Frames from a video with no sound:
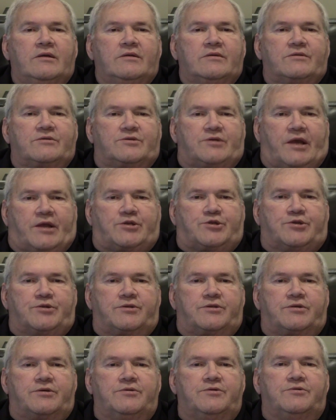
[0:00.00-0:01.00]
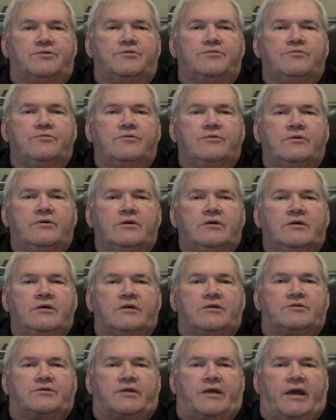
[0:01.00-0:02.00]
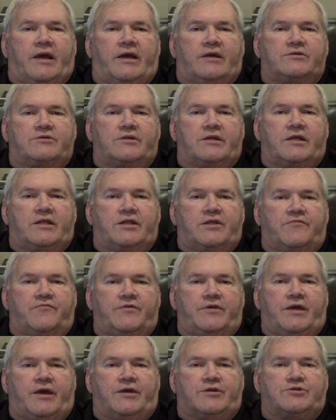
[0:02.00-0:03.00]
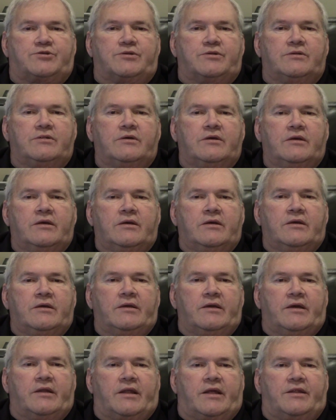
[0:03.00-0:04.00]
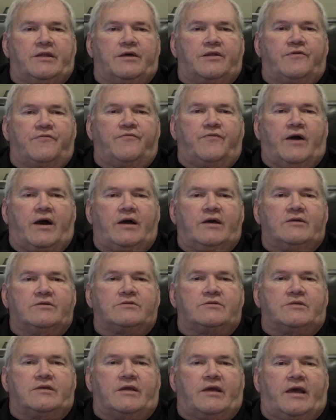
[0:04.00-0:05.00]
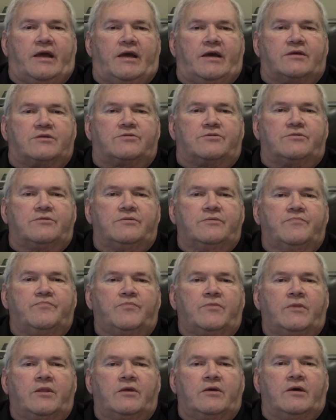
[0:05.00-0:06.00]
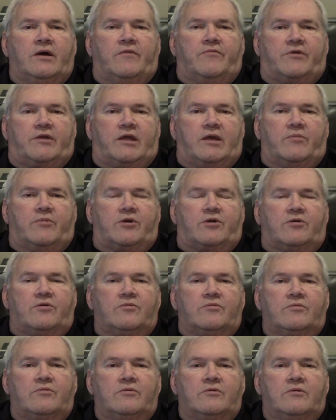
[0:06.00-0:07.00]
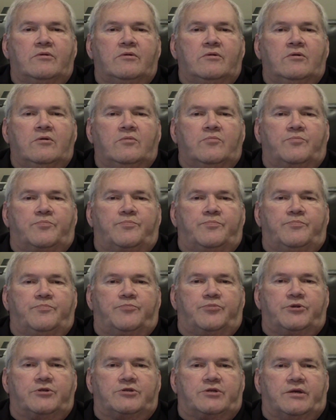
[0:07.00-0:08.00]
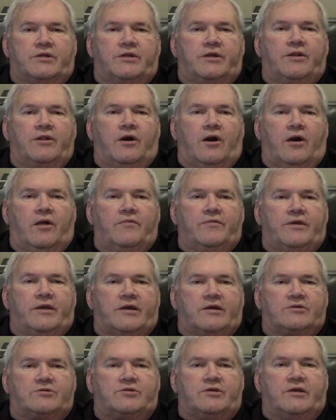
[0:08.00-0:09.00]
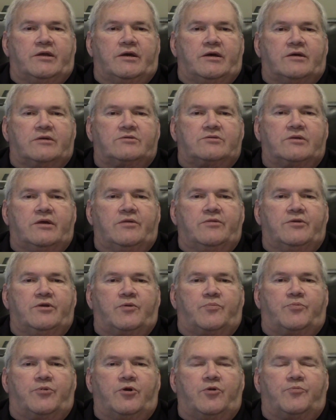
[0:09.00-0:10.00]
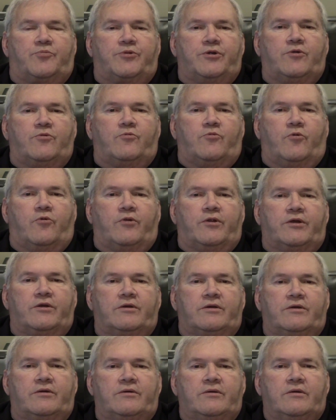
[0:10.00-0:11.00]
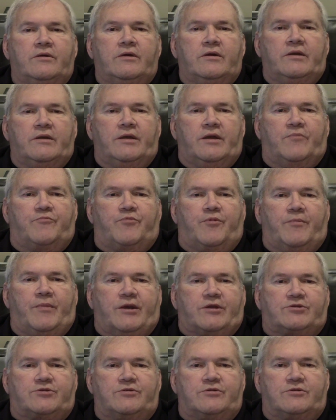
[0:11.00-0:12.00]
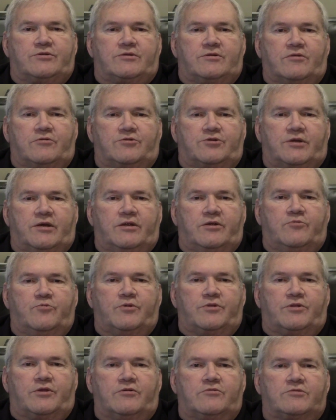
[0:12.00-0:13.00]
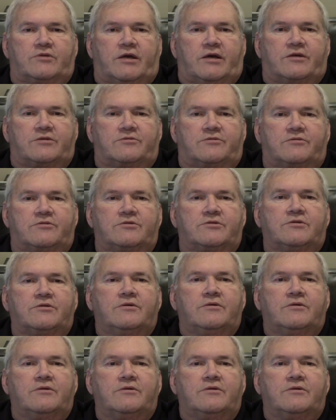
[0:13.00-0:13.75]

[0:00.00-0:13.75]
Section 2 is the hazard identification. It identifies the hazard of the chemical presented on the SDS and the appropriate warning information associated with those hazards.